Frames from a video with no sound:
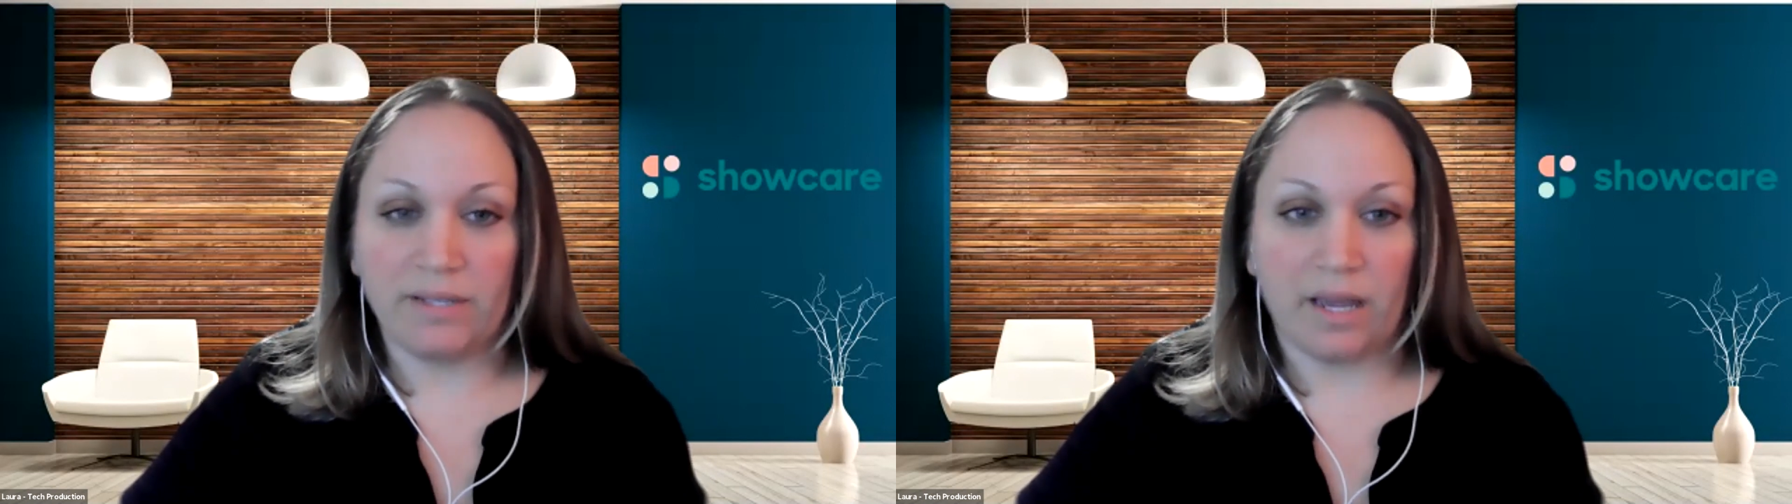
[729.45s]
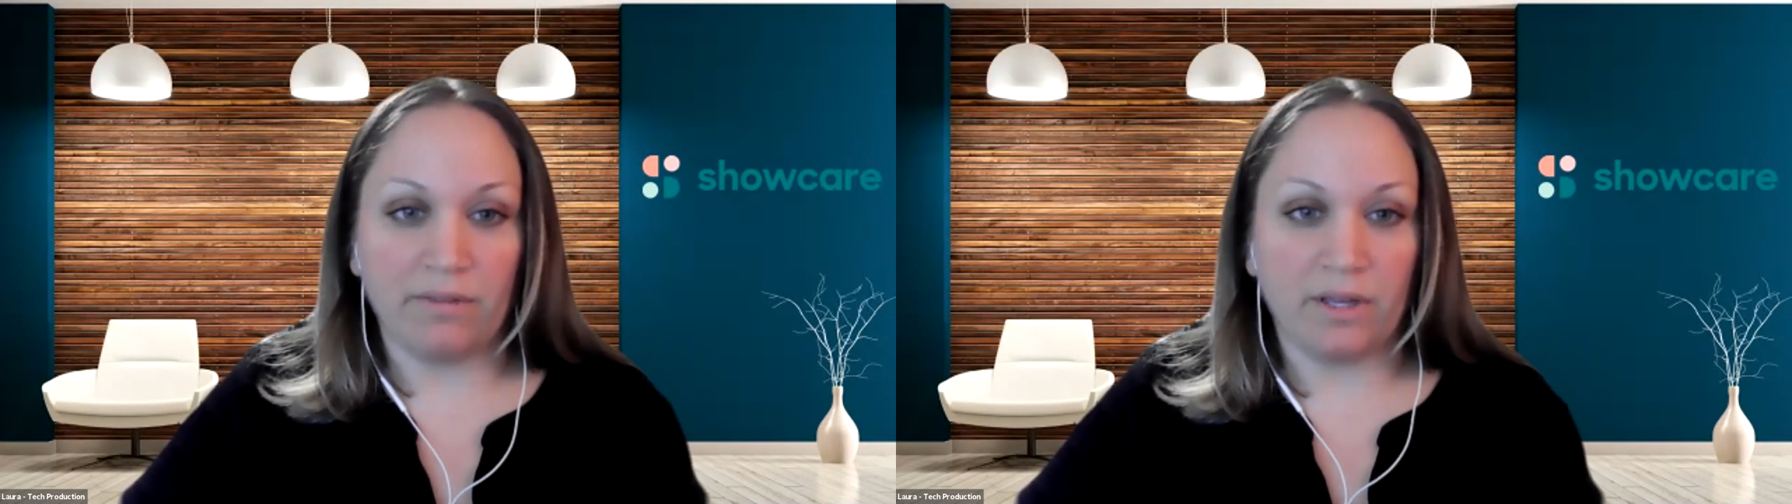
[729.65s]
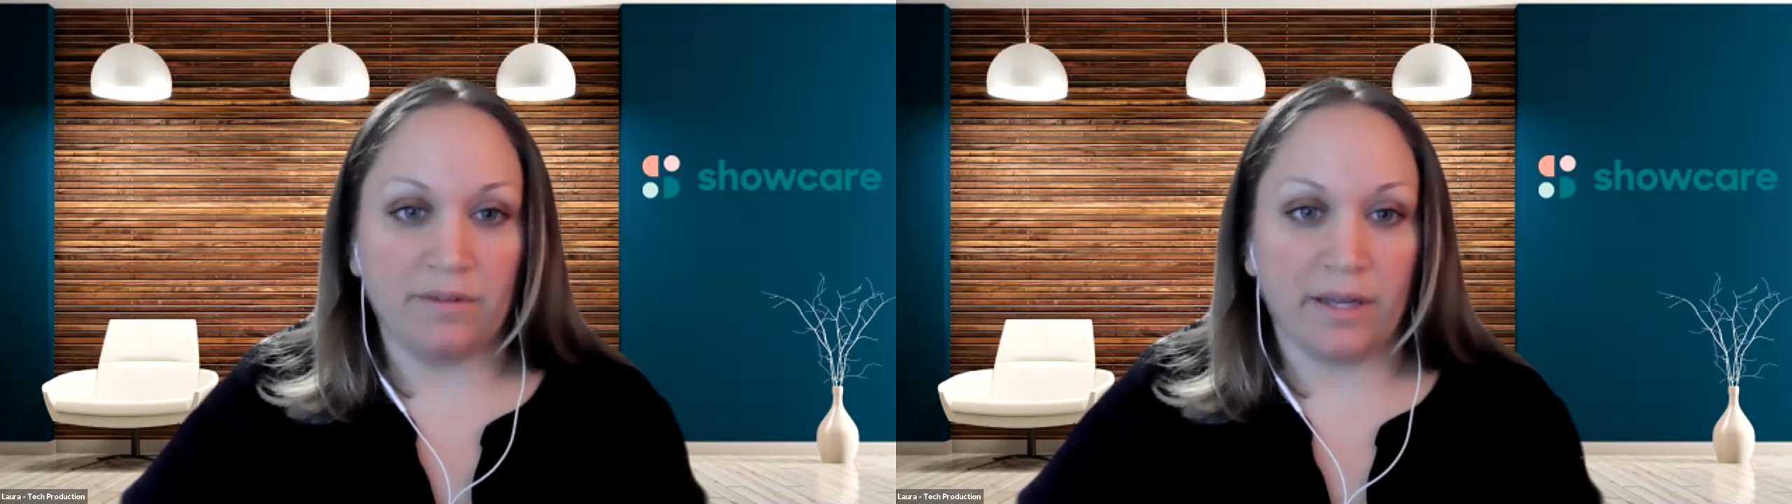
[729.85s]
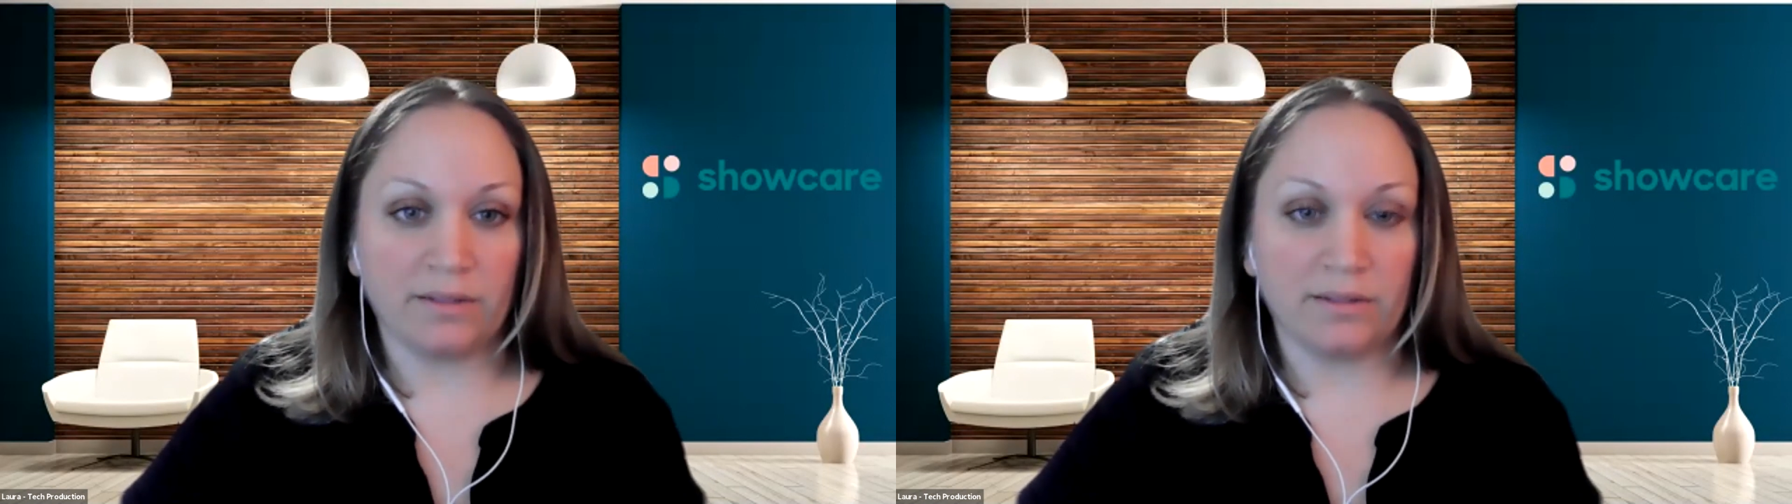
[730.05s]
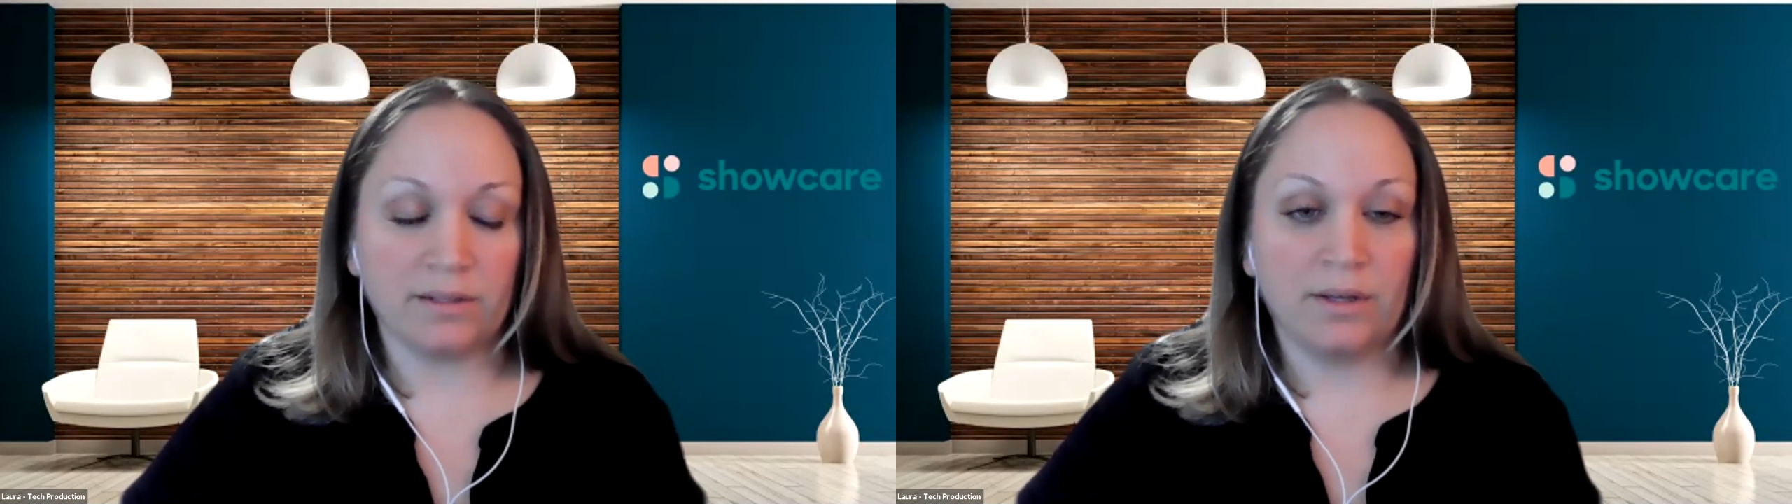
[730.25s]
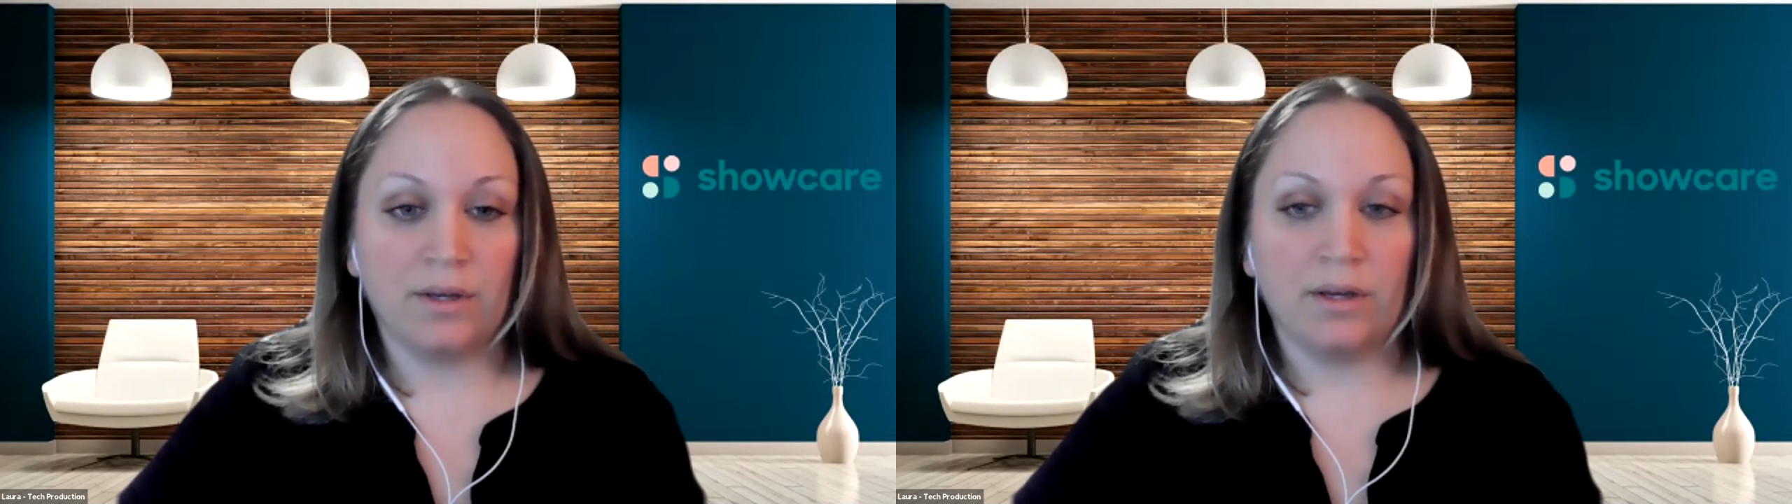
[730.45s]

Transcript: day of the event.